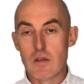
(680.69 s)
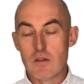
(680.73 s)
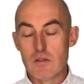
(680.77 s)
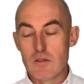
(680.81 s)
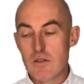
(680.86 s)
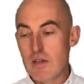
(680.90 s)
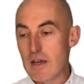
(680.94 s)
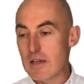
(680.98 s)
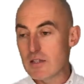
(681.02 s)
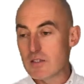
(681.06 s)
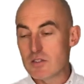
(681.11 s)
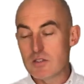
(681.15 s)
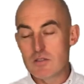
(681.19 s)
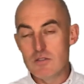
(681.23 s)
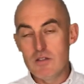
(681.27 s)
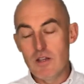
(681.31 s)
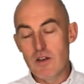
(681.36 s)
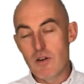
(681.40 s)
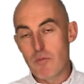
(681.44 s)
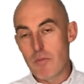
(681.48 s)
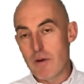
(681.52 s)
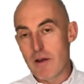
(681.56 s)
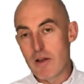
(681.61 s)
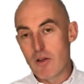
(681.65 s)
Yes, you
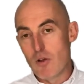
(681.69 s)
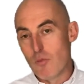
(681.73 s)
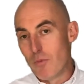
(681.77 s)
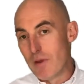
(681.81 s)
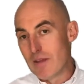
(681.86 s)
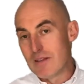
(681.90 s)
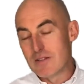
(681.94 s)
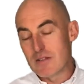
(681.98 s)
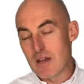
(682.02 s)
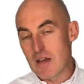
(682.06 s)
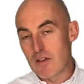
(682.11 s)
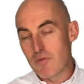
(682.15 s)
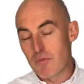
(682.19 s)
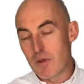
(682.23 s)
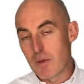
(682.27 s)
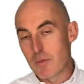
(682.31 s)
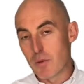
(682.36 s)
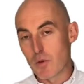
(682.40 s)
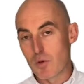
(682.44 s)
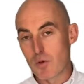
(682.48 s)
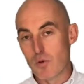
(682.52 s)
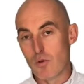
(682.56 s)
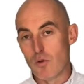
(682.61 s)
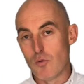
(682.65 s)
know, by all means, I have
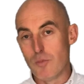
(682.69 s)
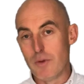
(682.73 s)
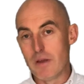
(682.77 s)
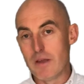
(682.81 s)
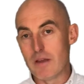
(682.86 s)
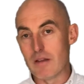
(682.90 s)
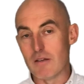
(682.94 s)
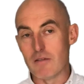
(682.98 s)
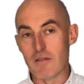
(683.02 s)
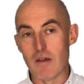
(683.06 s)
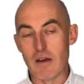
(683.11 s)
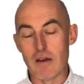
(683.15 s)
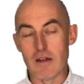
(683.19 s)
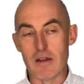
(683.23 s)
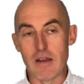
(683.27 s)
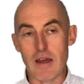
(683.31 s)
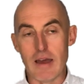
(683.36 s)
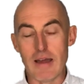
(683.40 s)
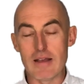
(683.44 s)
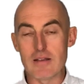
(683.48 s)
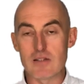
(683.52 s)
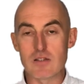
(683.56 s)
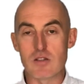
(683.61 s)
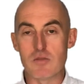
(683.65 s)
people call me and
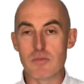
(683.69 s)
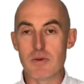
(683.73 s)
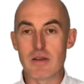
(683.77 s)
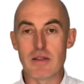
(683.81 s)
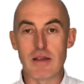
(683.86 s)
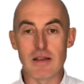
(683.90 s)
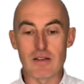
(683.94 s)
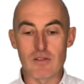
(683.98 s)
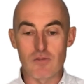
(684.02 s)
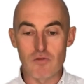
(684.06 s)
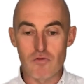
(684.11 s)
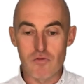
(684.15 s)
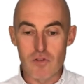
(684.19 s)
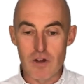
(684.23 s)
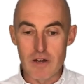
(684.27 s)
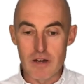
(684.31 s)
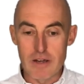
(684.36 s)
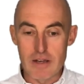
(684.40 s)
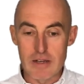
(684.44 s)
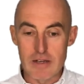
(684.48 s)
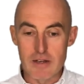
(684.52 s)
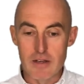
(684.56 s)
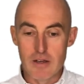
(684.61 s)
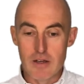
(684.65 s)
hassle me, that's
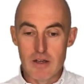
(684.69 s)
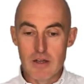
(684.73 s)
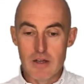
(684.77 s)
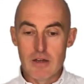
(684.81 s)
fine.